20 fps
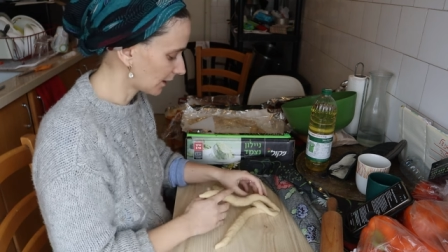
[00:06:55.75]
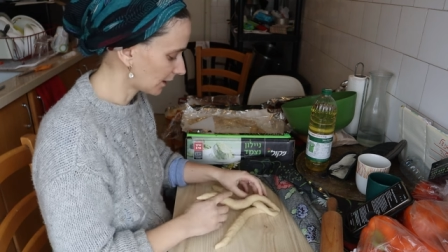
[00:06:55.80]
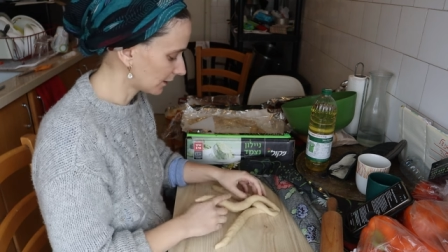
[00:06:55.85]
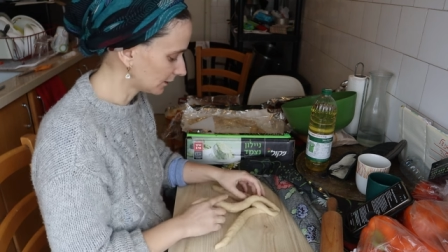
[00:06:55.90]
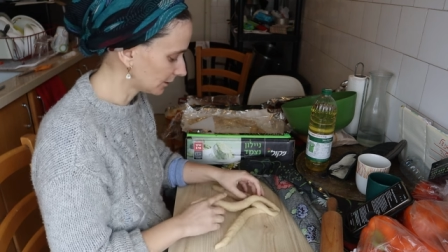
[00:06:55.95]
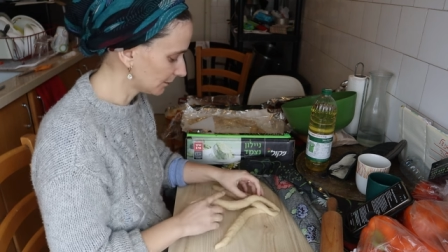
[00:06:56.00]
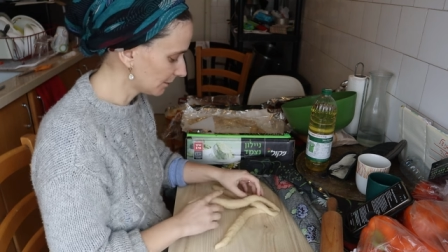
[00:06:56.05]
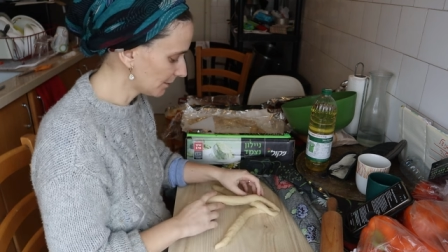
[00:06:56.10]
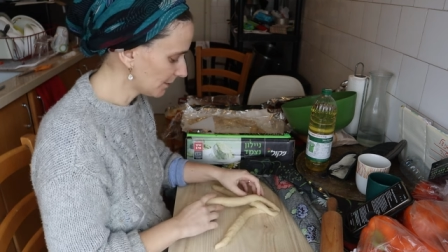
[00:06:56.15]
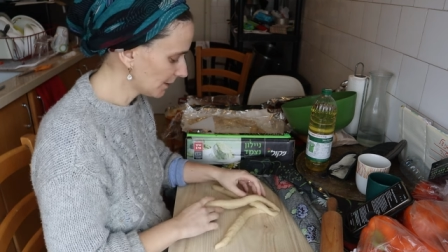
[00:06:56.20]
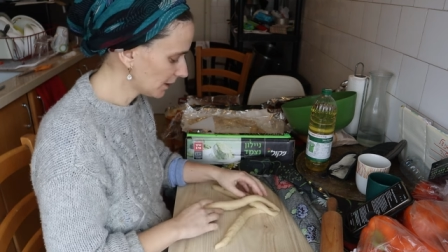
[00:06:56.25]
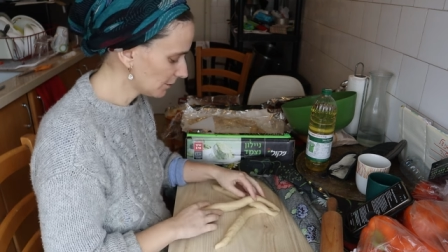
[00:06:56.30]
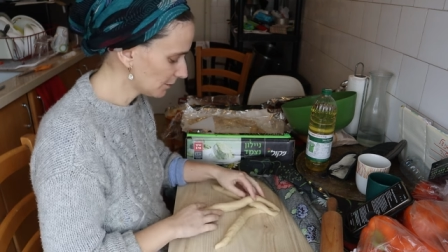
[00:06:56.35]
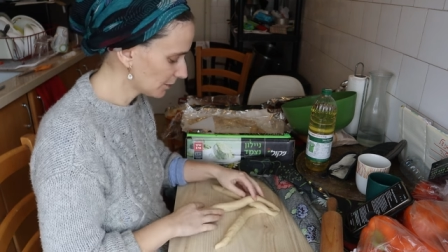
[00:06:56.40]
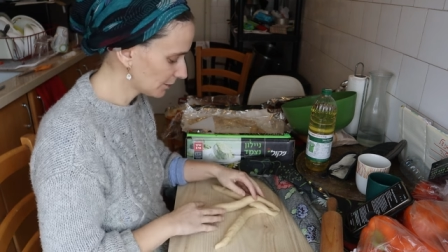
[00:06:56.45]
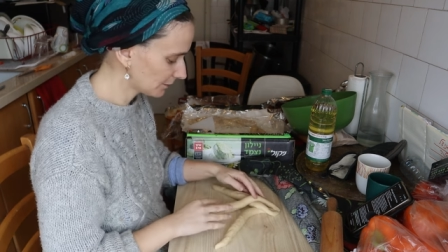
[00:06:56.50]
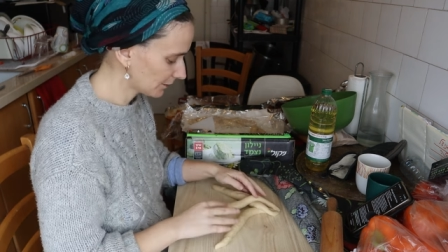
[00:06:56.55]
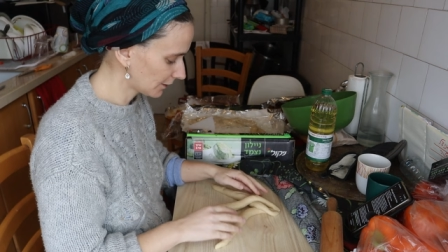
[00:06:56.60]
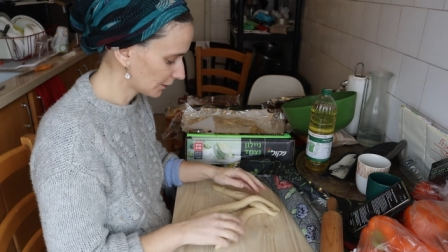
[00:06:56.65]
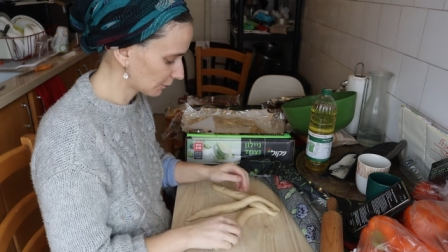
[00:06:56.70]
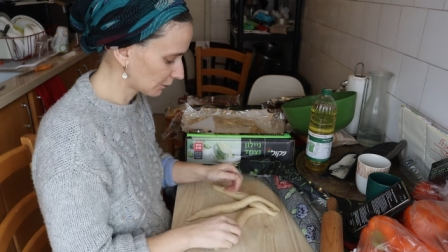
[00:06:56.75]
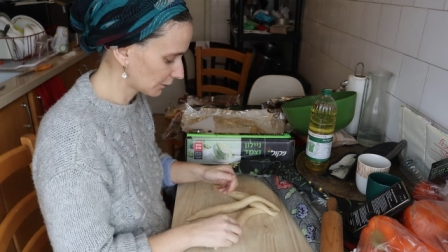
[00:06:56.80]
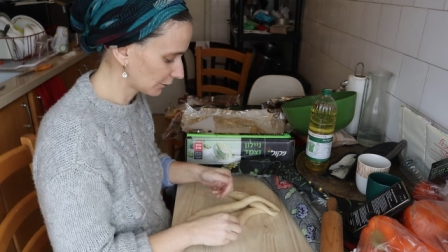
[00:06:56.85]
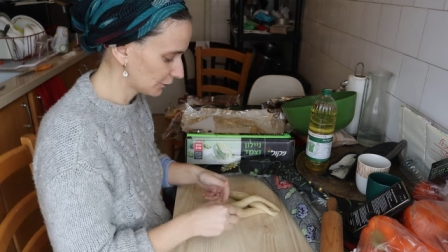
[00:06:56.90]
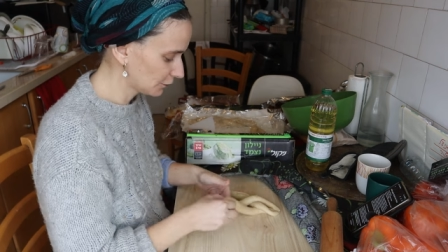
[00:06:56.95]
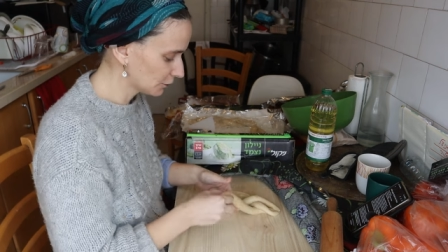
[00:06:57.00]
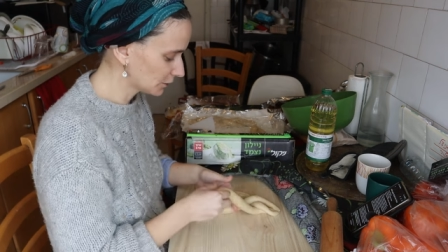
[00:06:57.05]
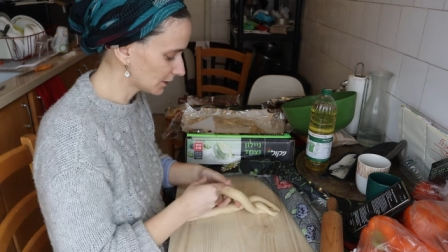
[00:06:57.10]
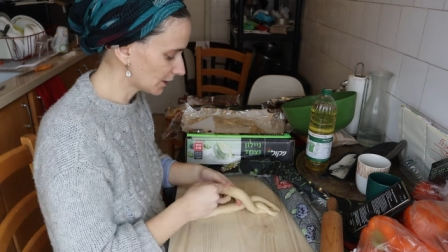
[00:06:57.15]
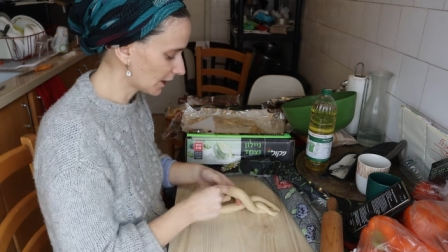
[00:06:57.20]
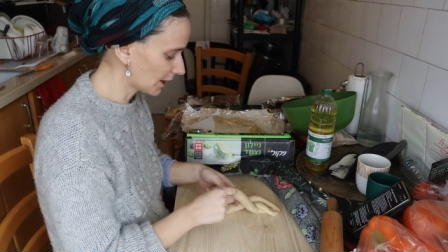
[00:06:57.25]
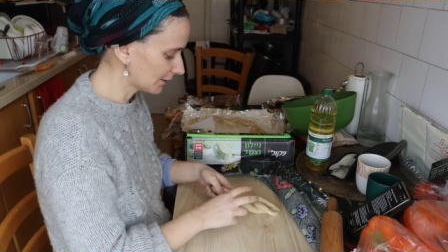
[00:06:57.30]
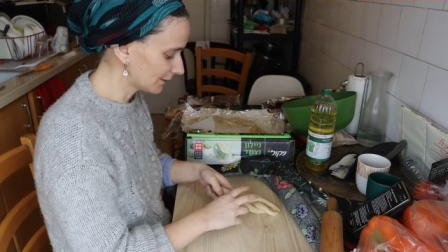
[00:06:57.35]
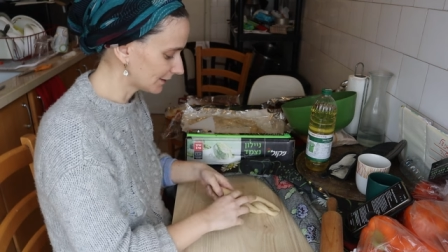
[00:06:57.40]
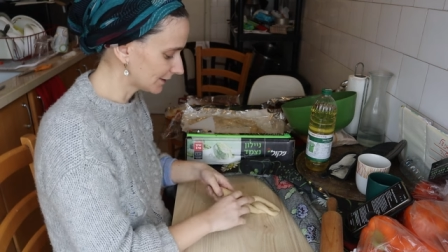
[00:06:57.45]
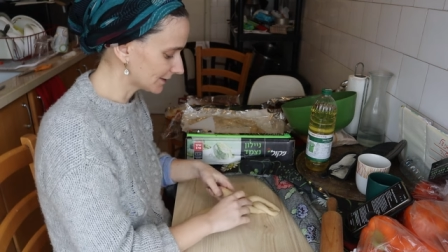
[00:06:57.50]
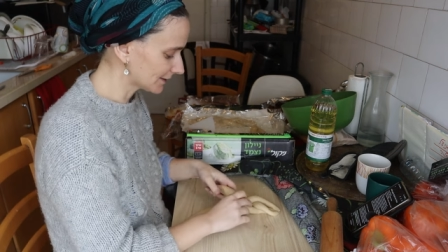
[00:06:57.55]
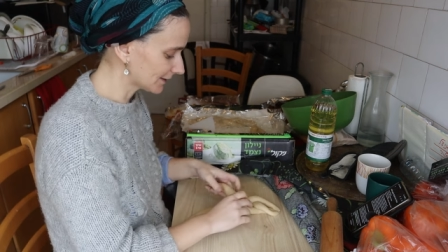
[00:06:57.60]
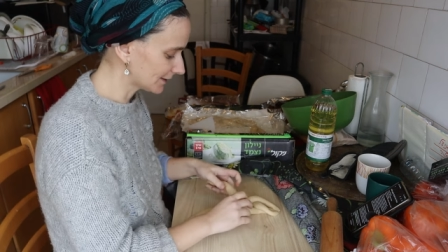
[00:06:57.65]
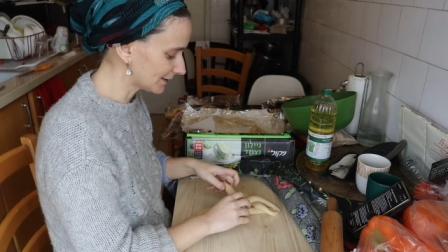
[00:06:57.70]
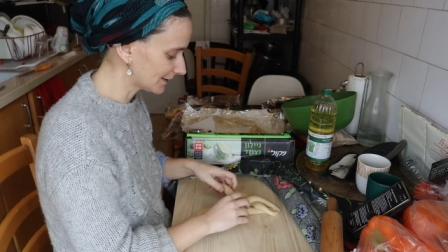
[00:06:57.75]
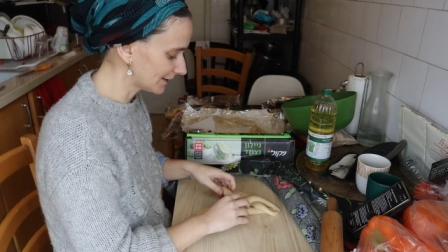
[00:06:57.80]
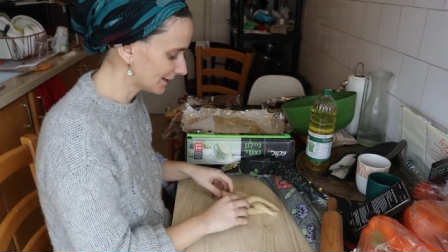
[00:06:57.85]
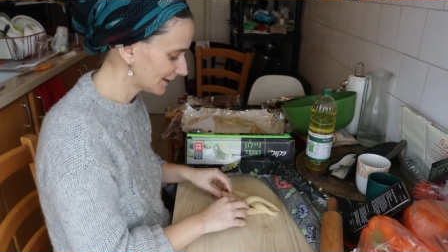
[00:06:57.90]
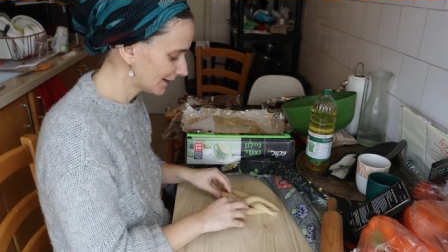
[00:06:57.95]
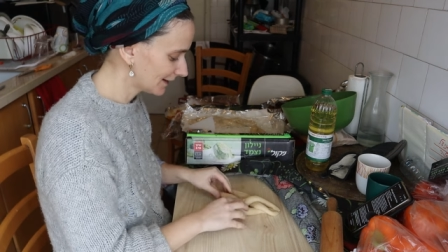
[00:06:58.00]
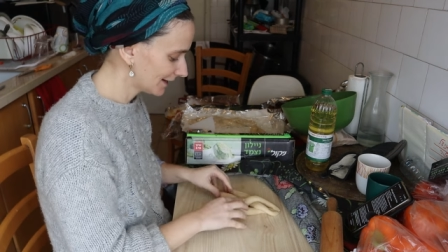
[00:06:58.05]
got a little bit better, but there were a few sirens and